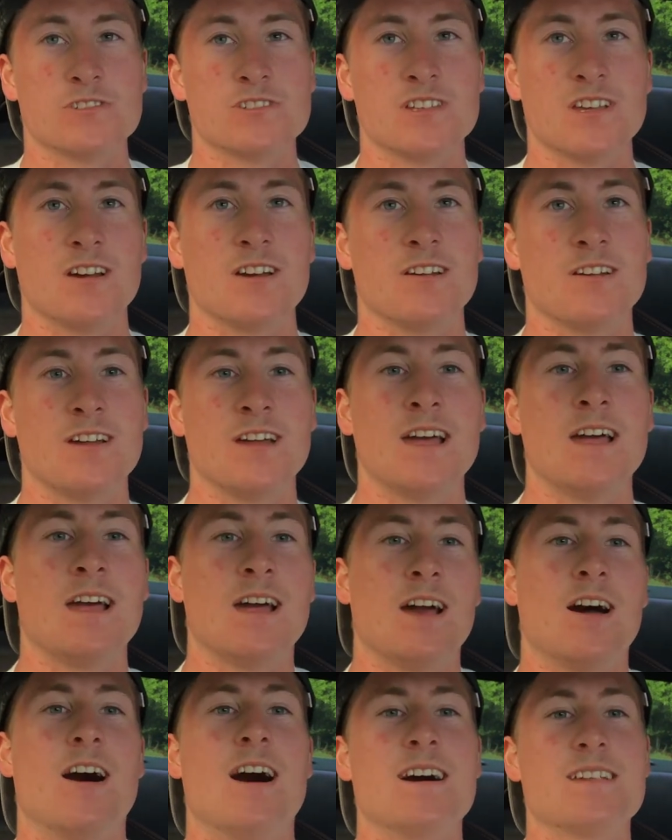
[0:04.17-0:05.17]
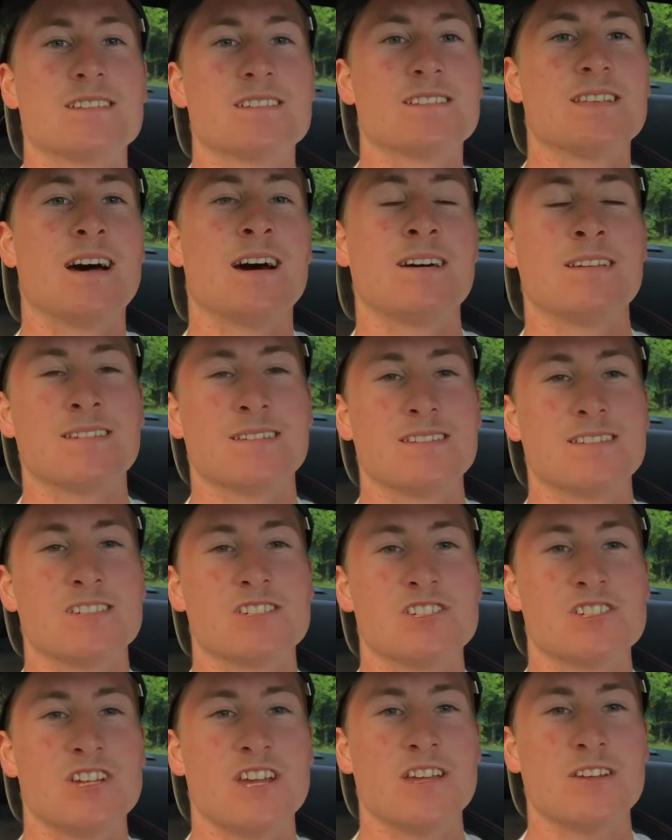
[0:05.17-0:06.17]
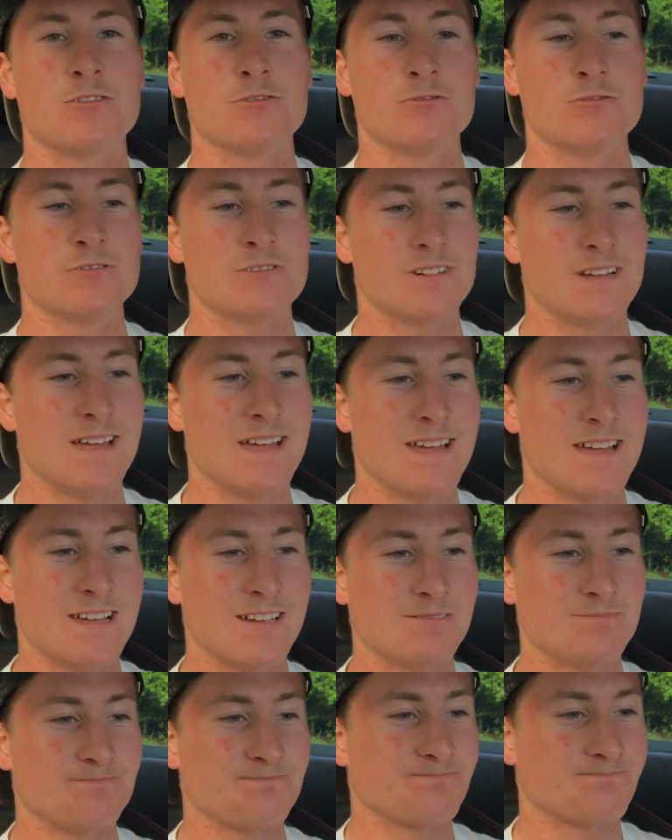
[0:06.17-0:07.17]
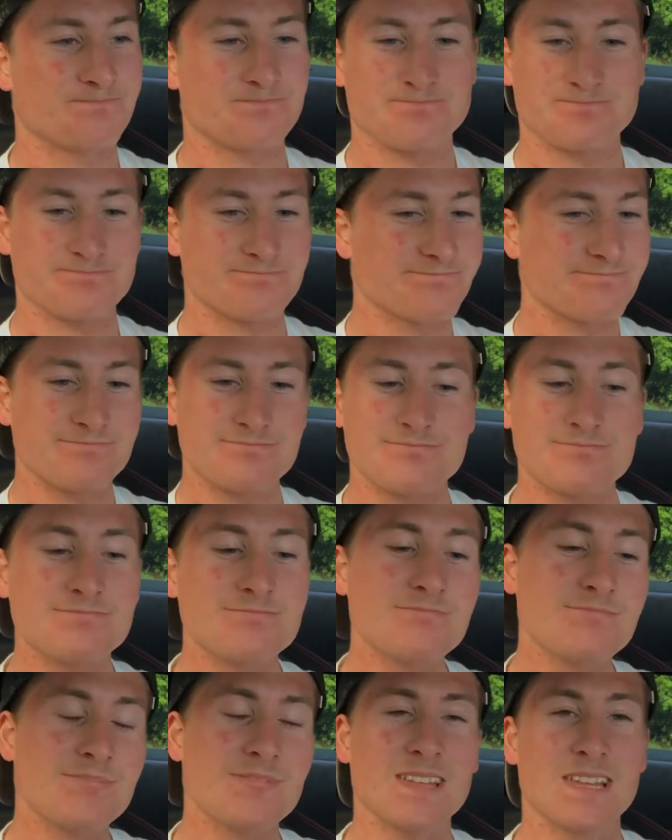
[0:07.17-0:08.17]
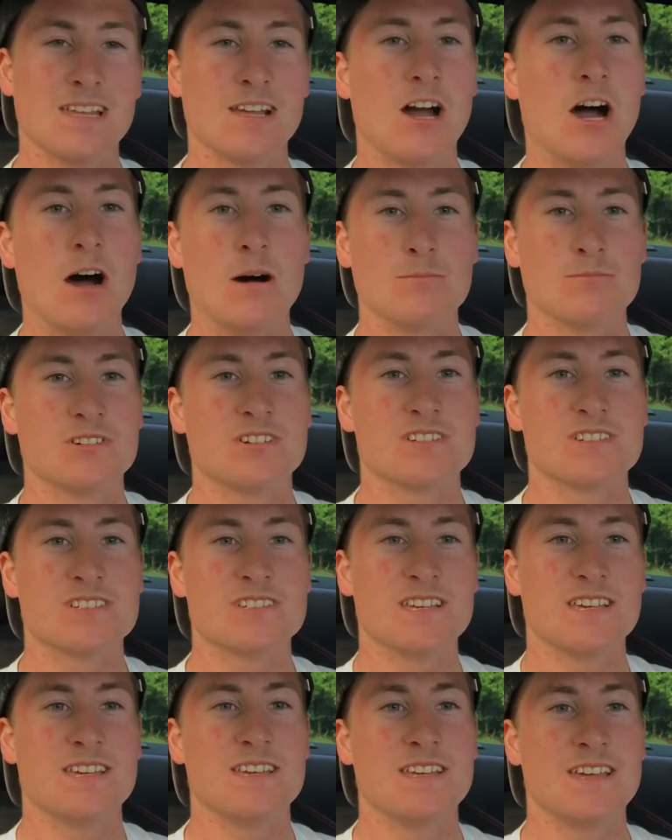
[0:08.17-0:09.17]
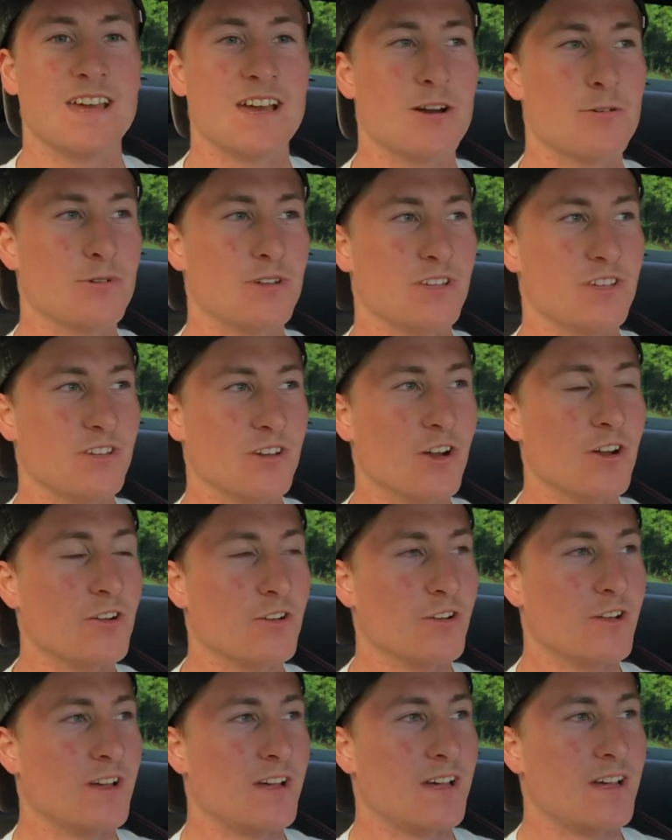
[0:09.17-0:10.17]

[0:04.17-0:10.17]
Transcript: So I just added this channel and I'm gonna see how we go.